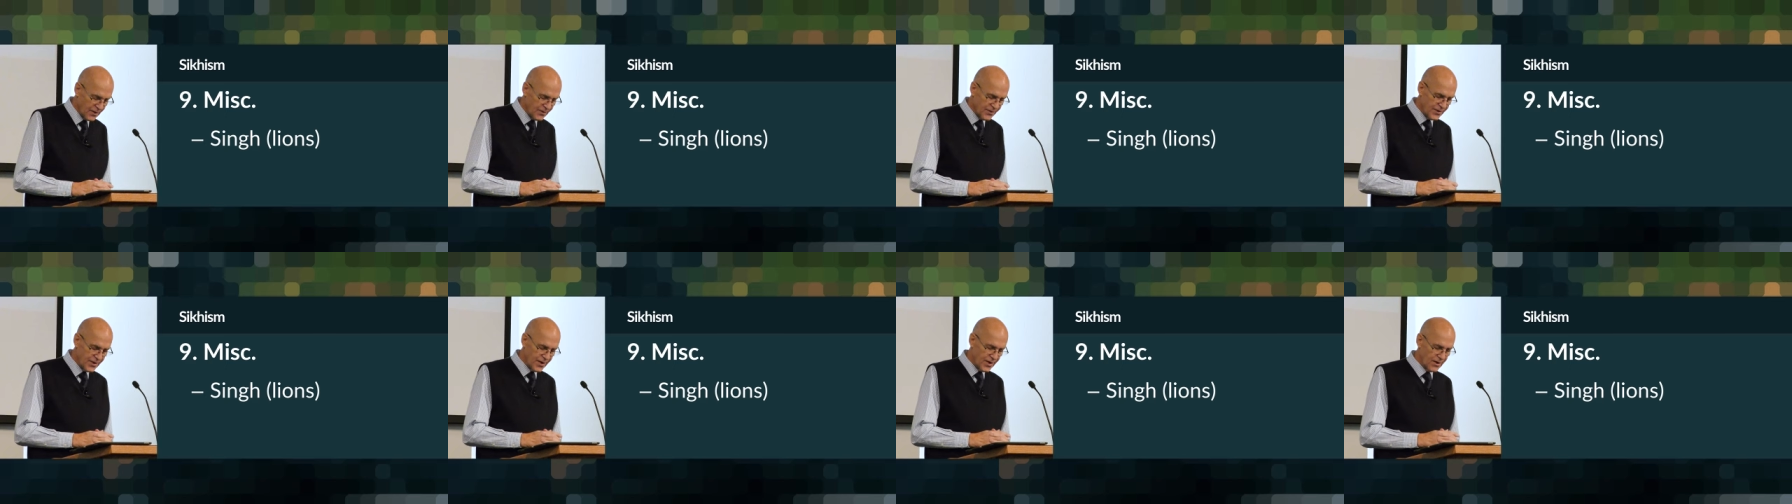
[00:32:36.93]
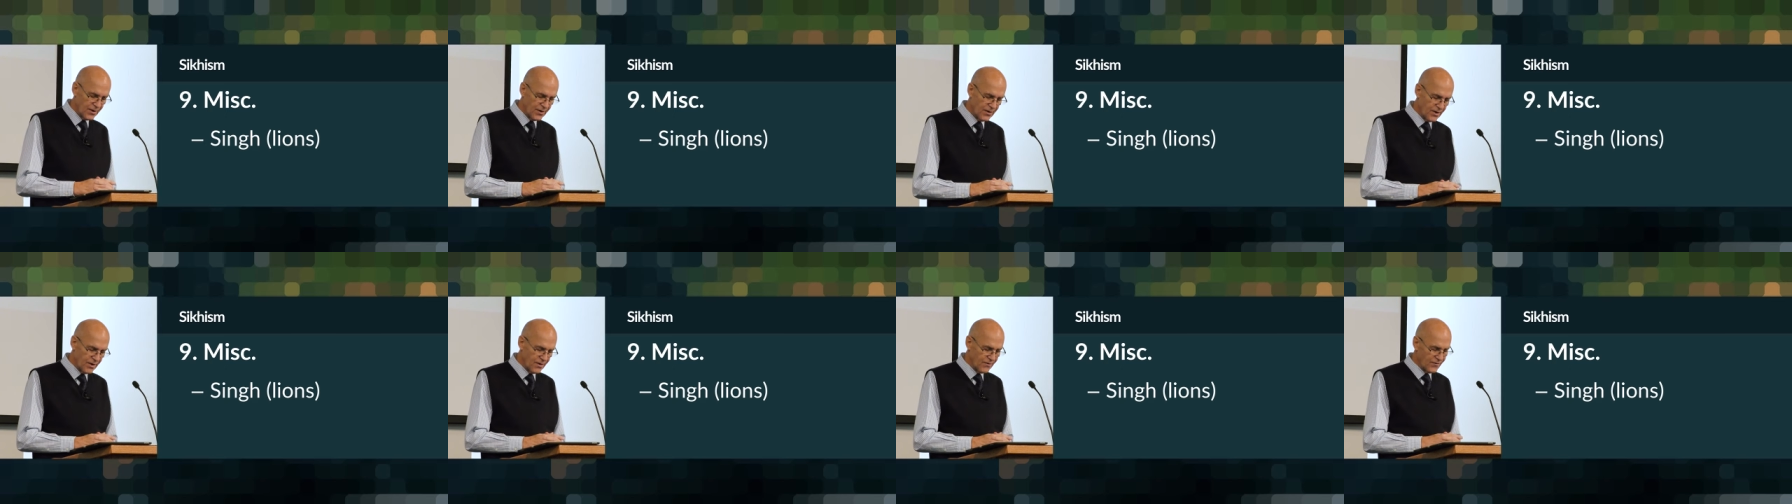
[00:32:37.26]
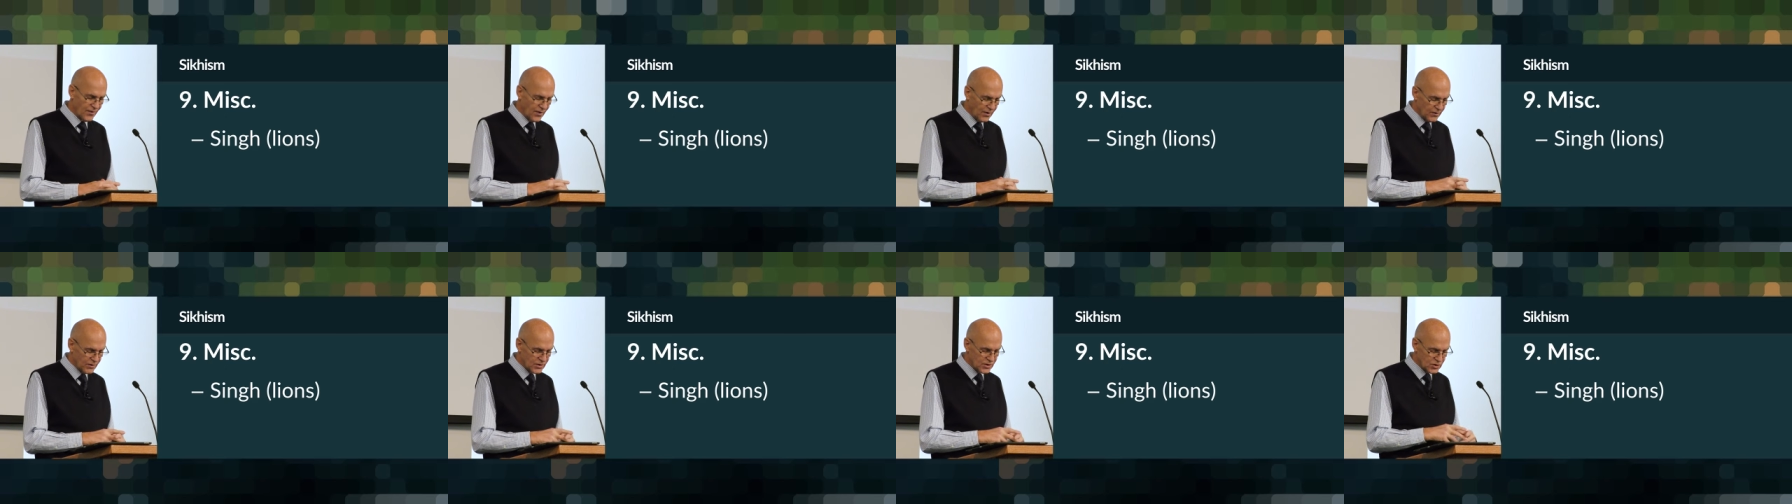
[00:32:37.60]
They're uh,
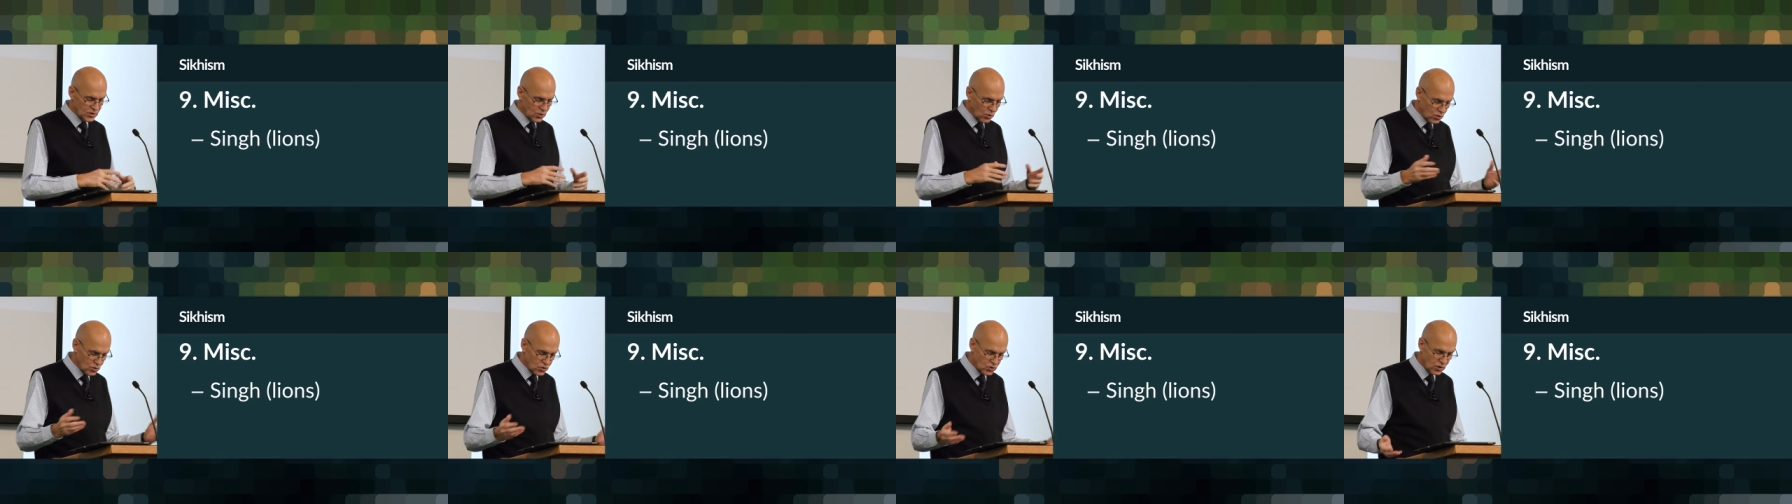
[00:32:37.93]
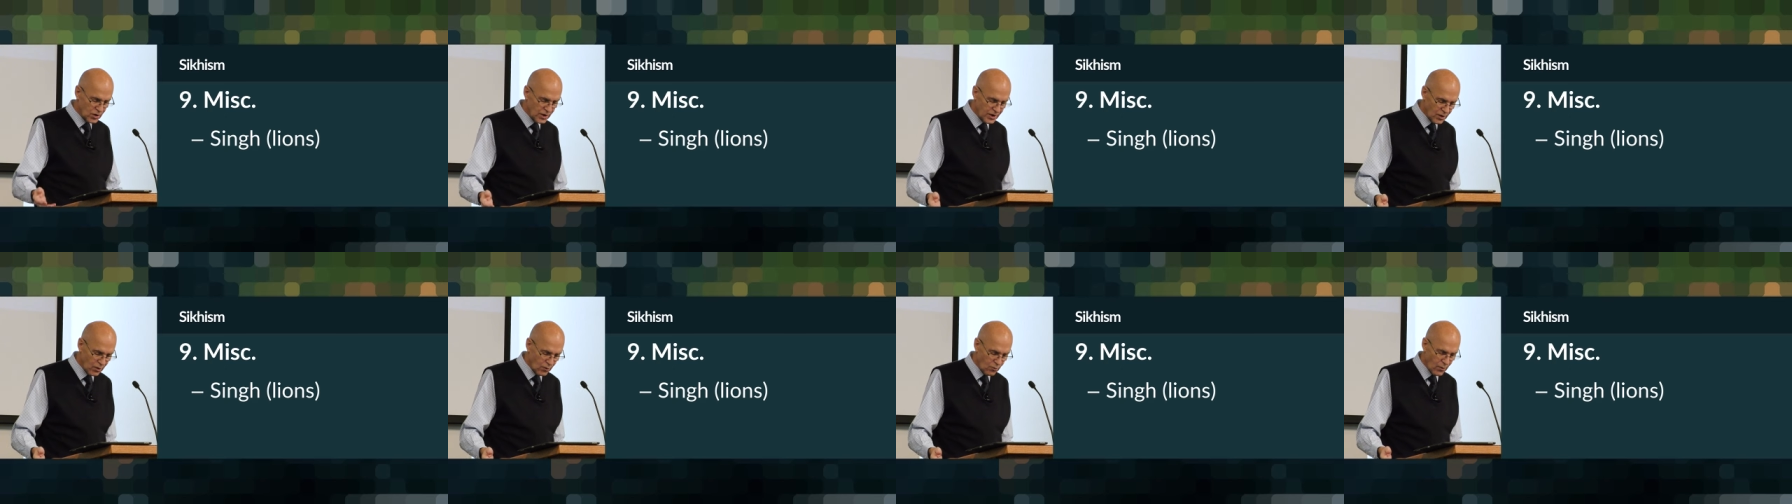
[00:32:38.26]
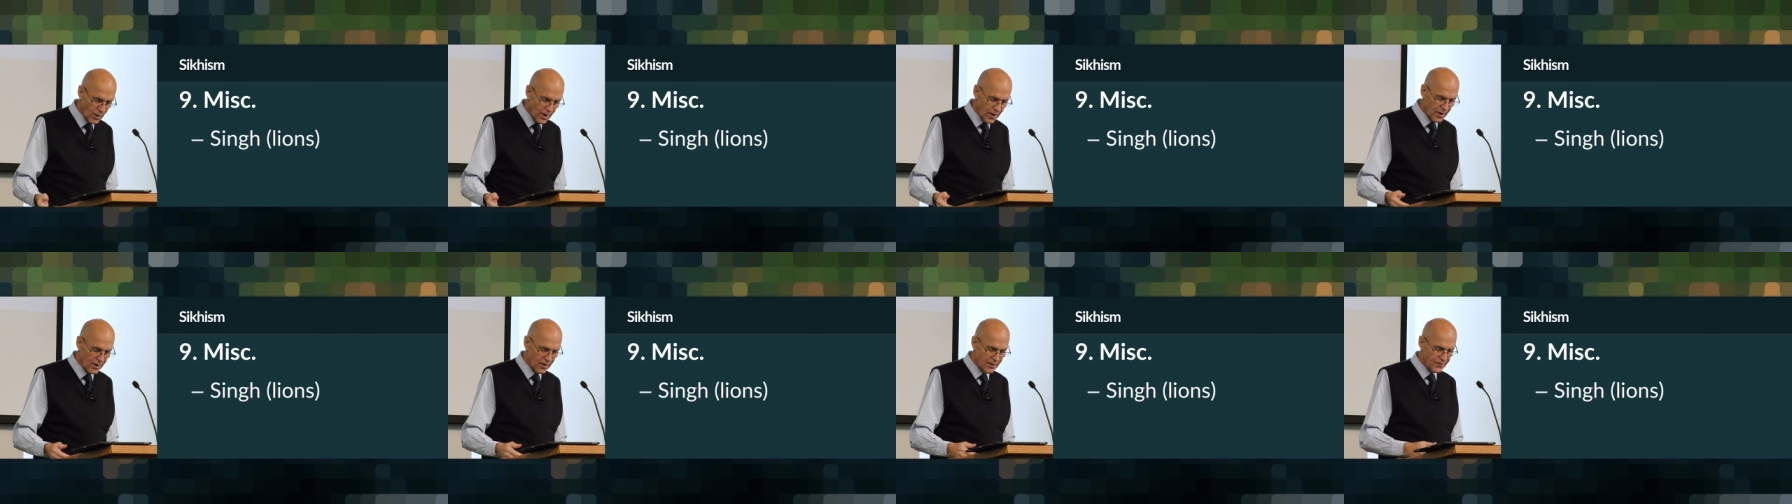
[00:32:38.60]
very socially
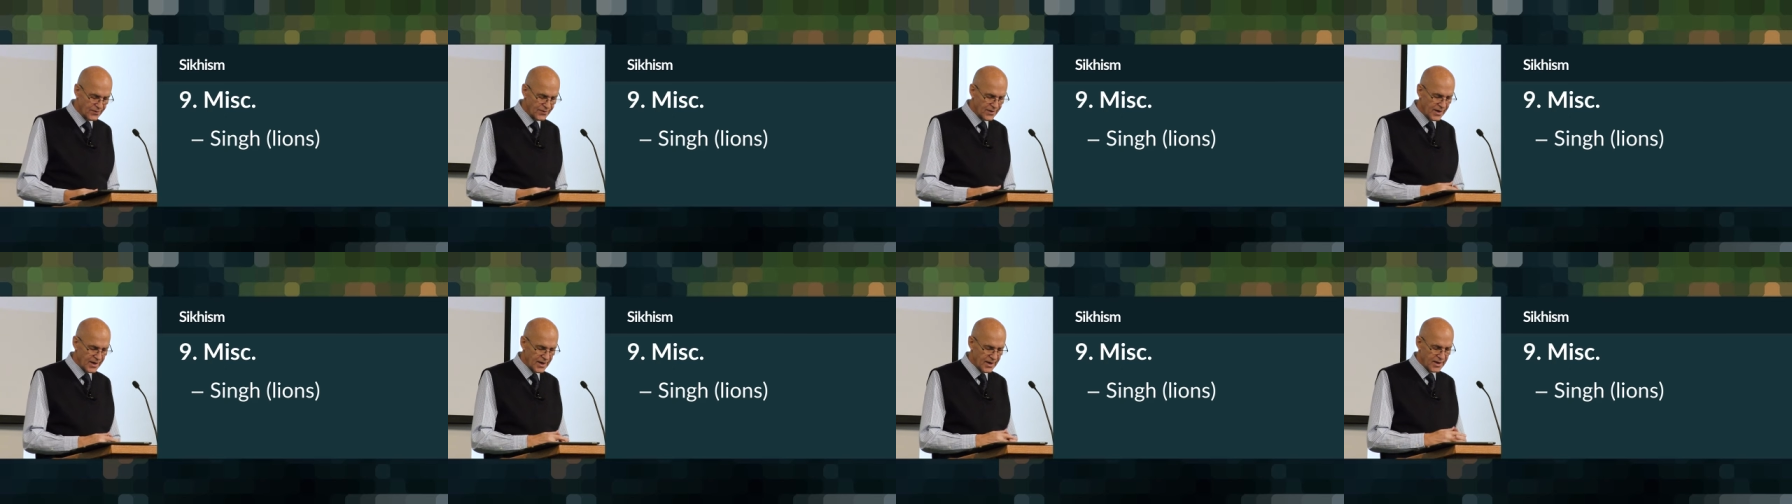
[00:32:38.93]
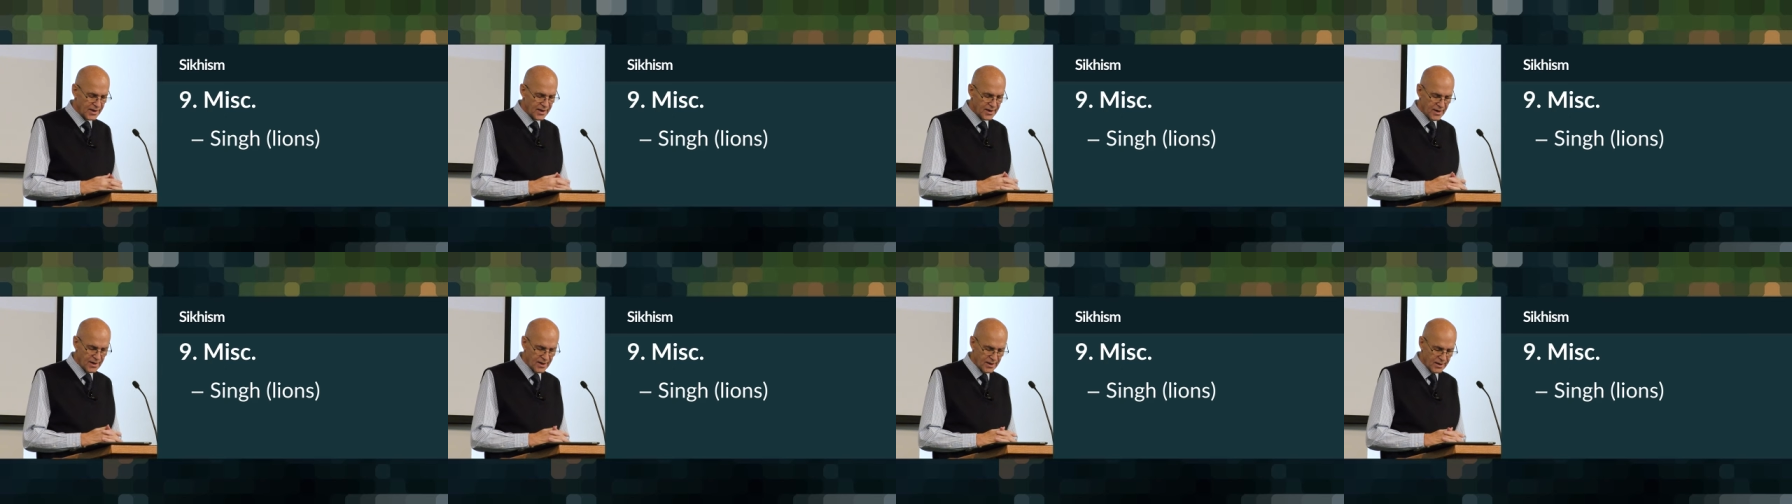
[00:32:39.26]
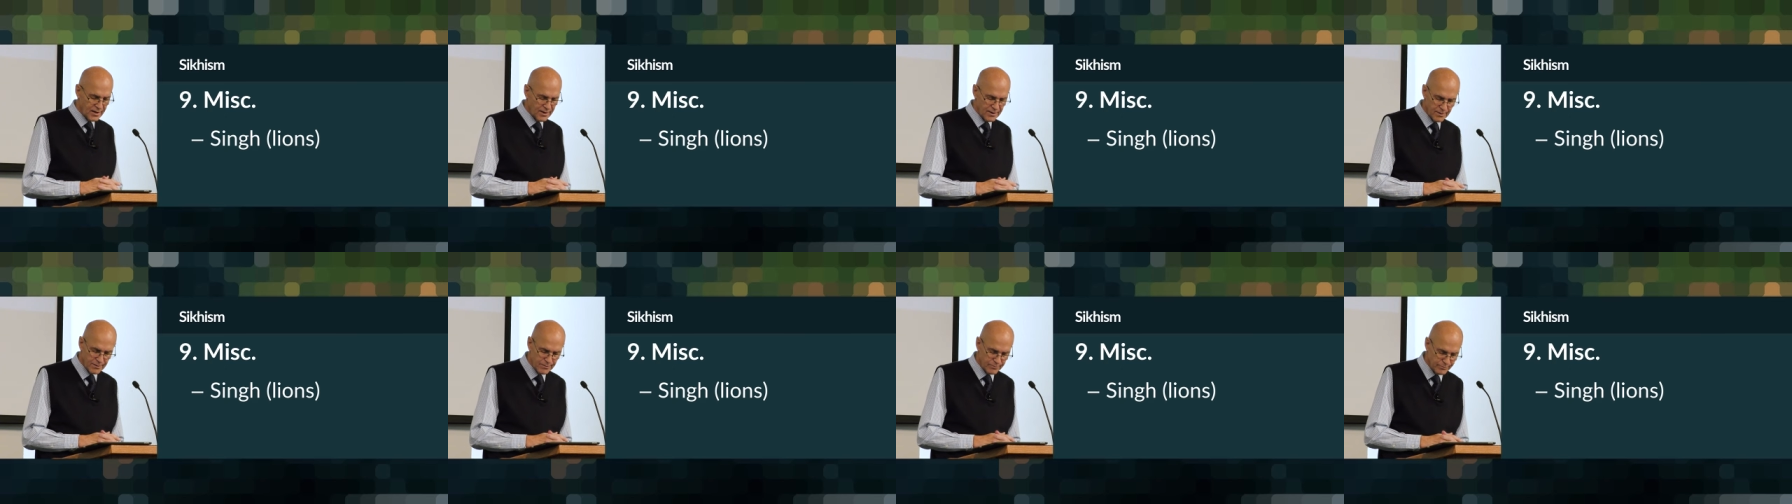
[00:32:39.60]
aware. They
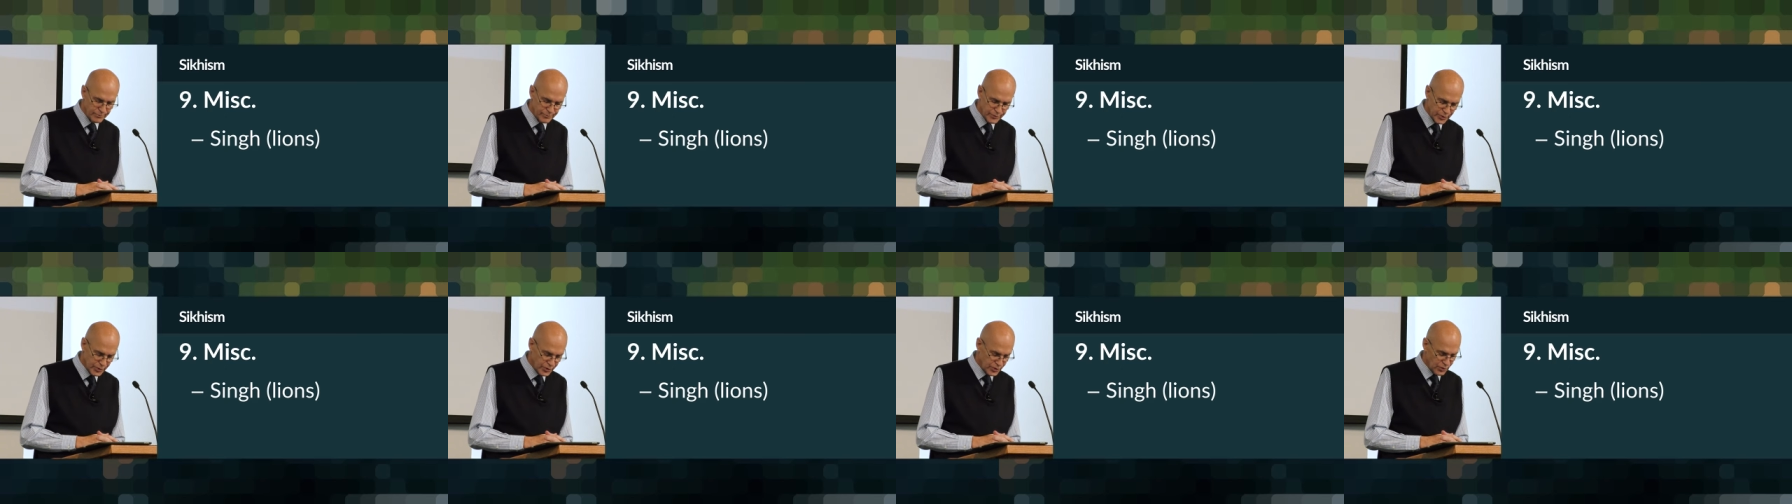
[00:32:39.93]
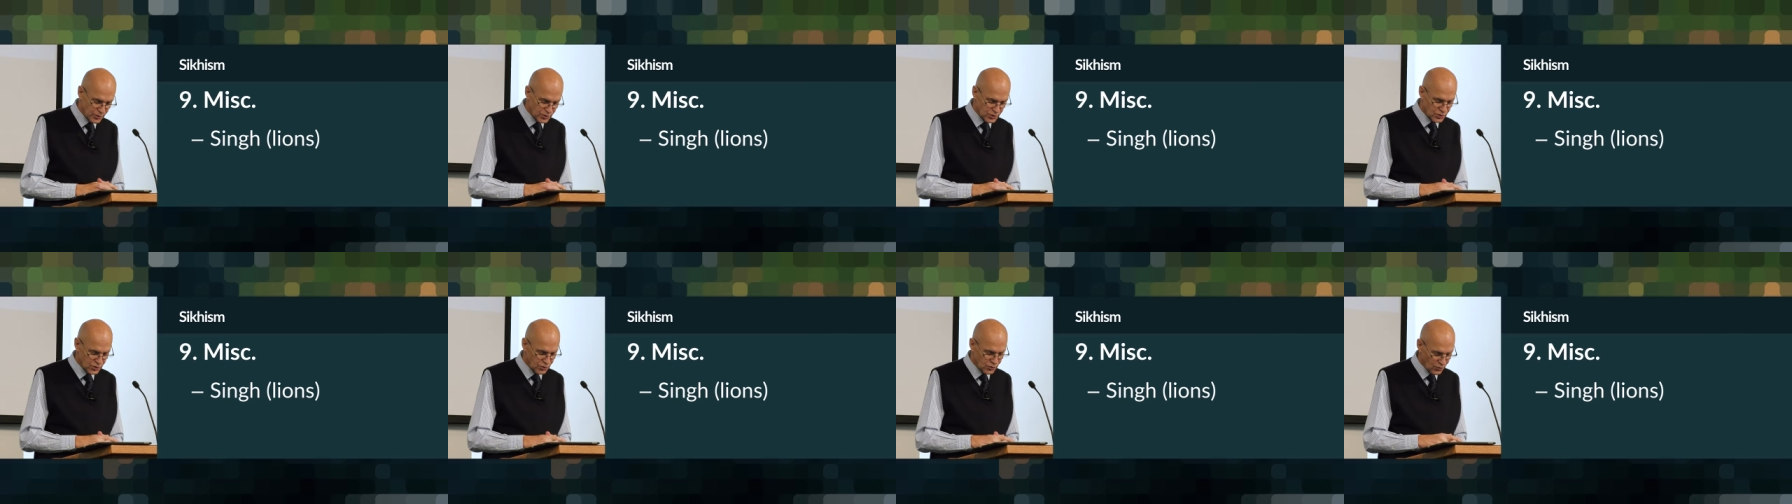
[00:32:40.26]
uh, produce